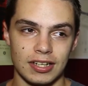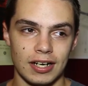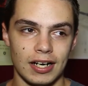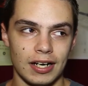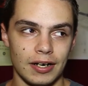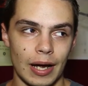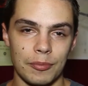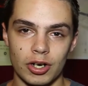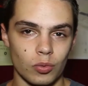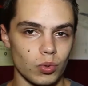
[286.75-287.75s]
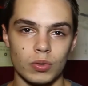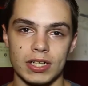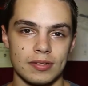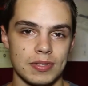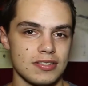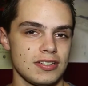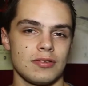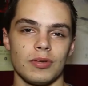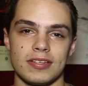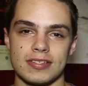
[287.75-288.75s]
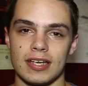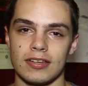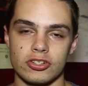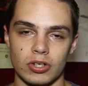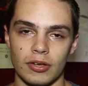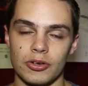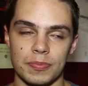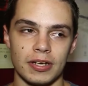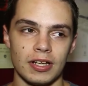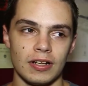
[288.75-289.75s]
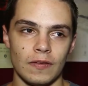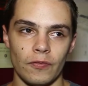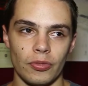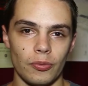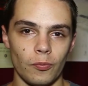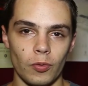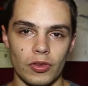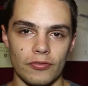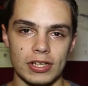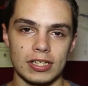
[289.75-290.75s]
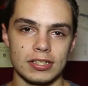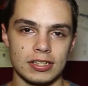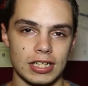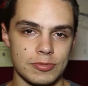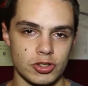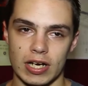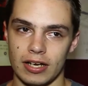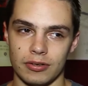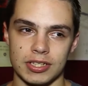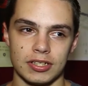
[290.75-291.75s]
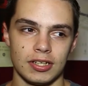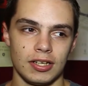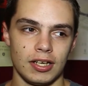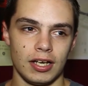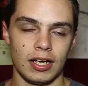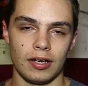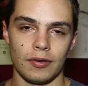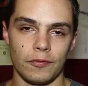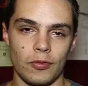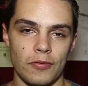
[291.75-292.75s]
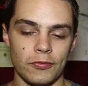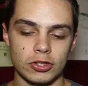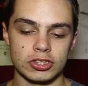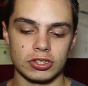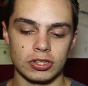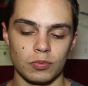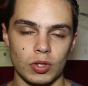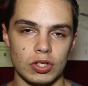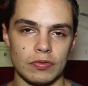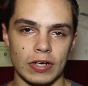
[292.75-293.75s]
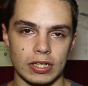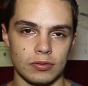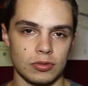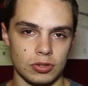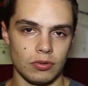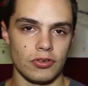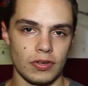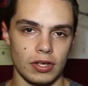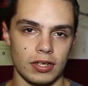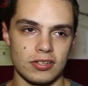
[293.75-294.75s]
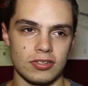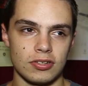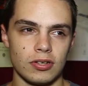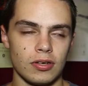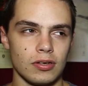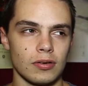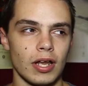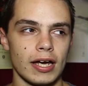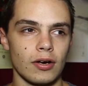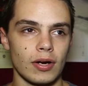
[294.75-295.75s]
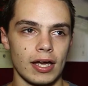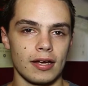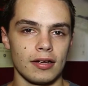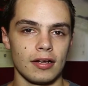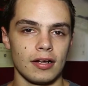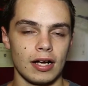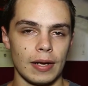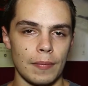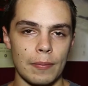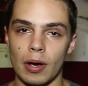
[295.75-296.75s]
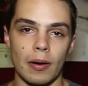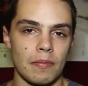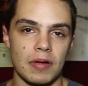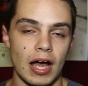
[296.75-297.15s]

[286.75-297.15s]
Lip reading: I'm not gonna ruin it because I didn't really say it in the trailers, but when the villain comes around for the first third, when you find out who this villain is, you're like, okay, I'm not.